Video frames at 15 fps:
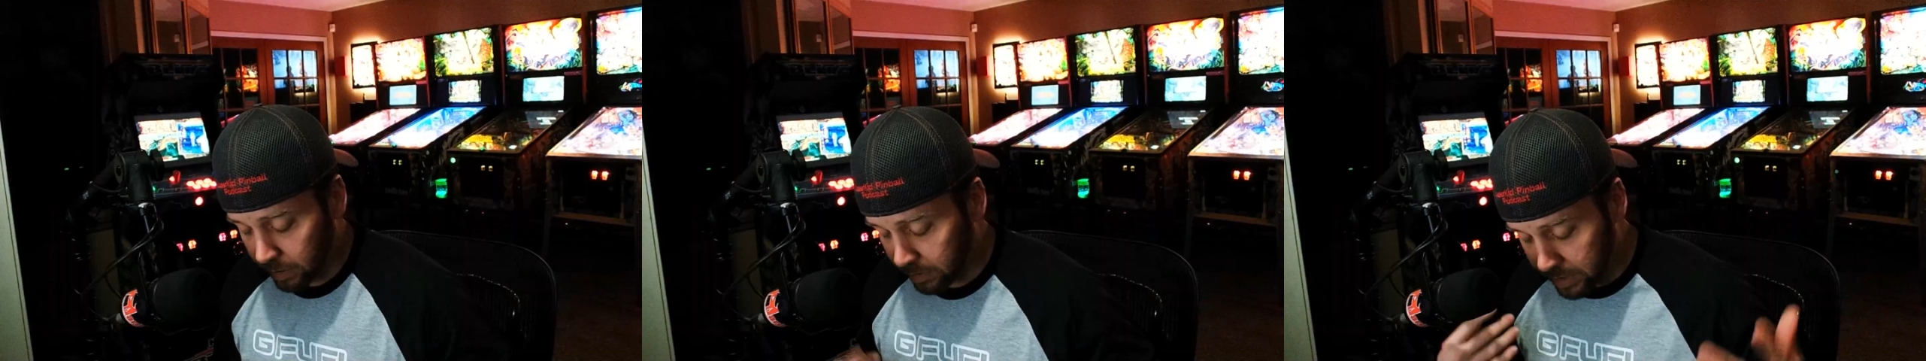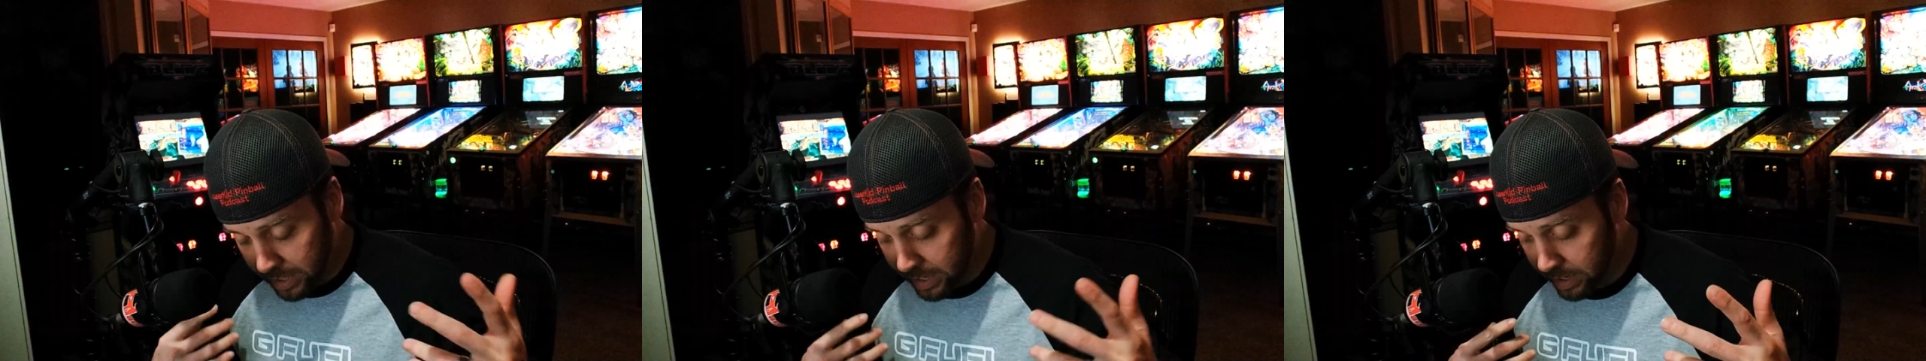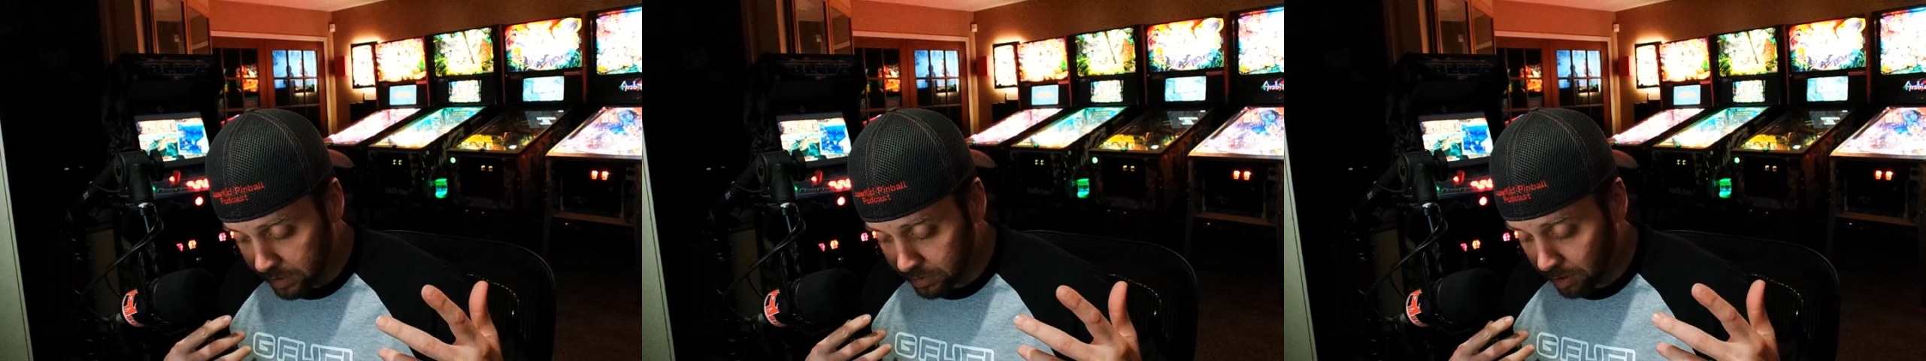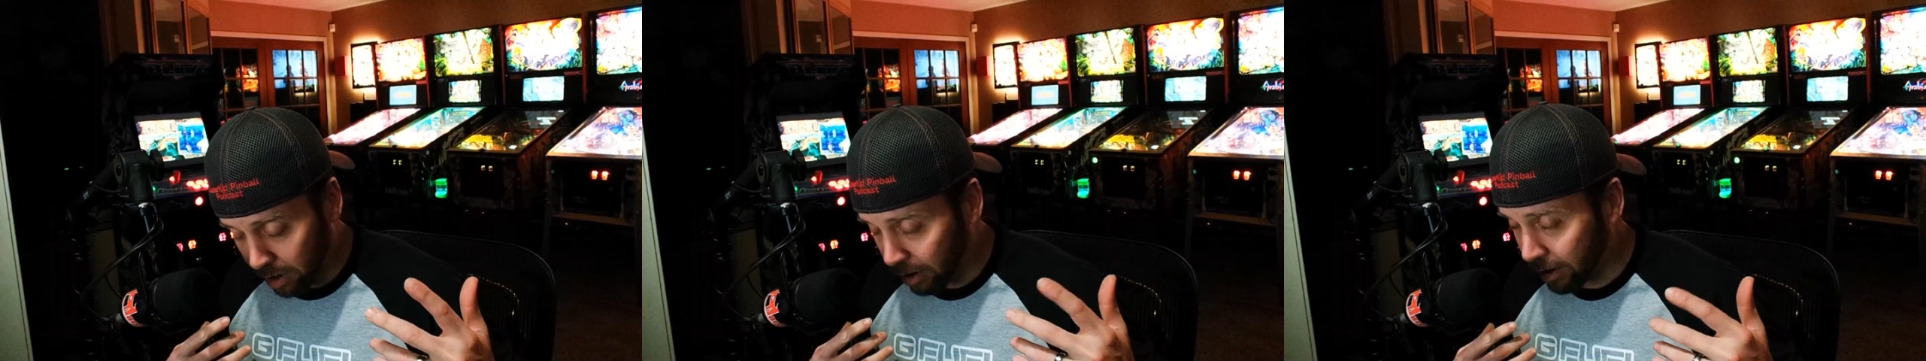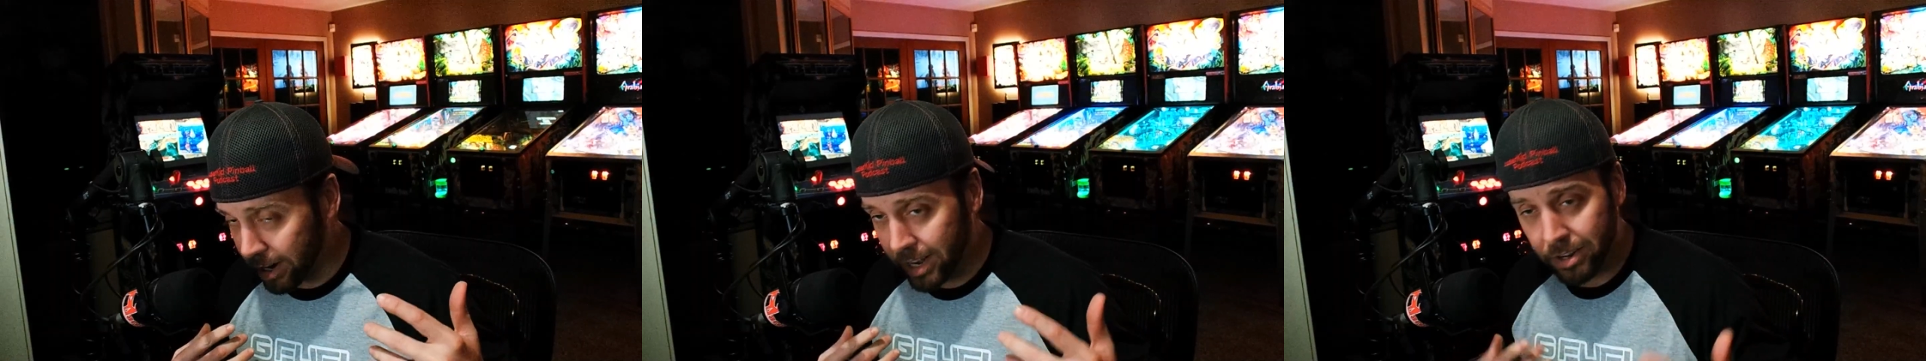These
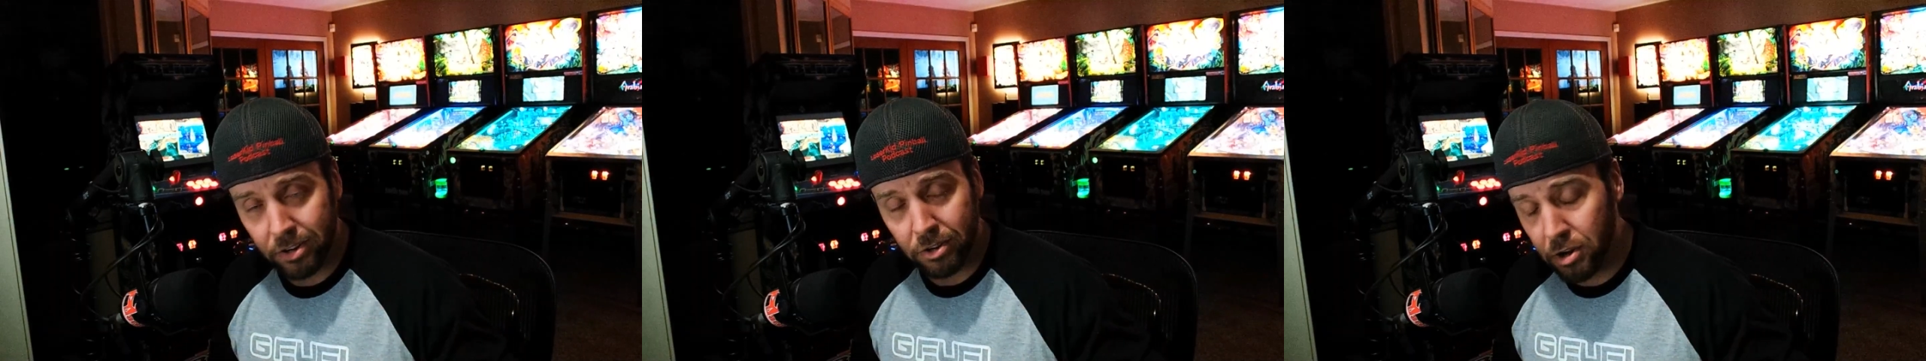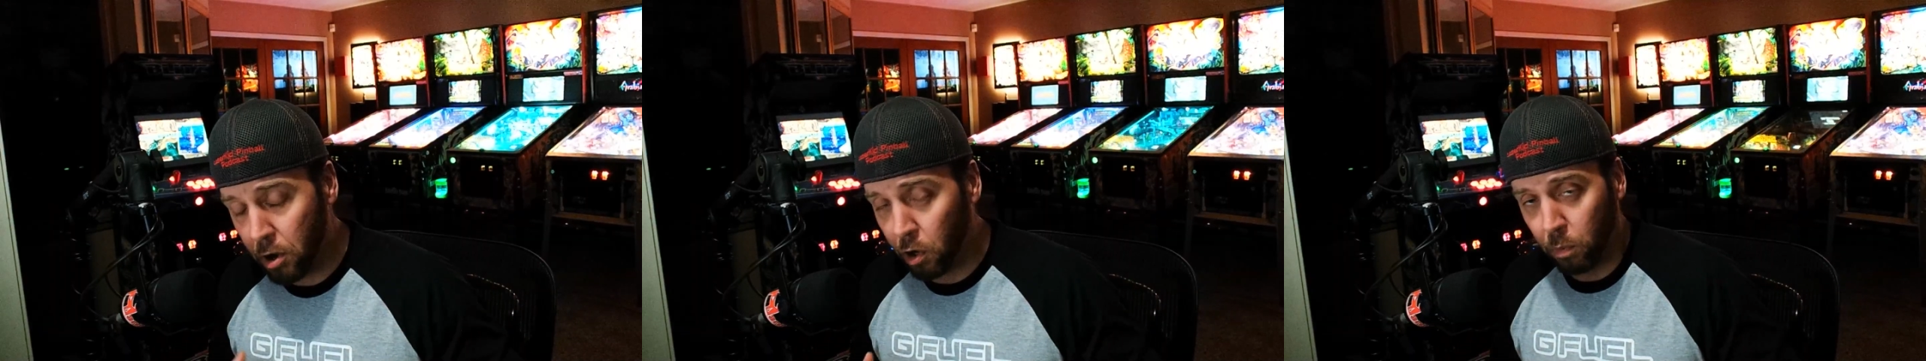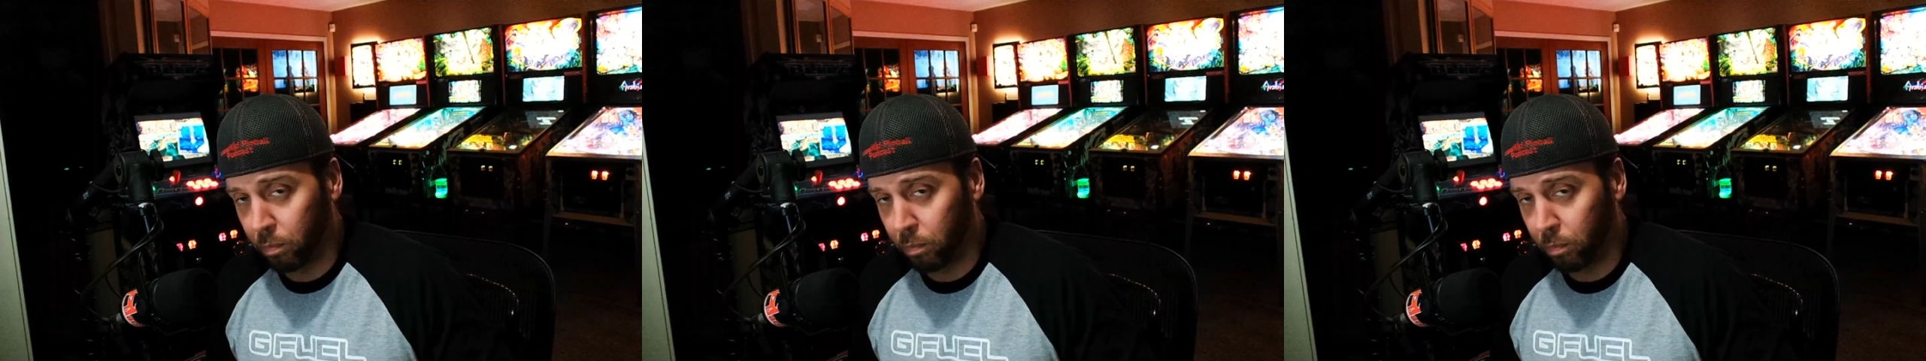are in no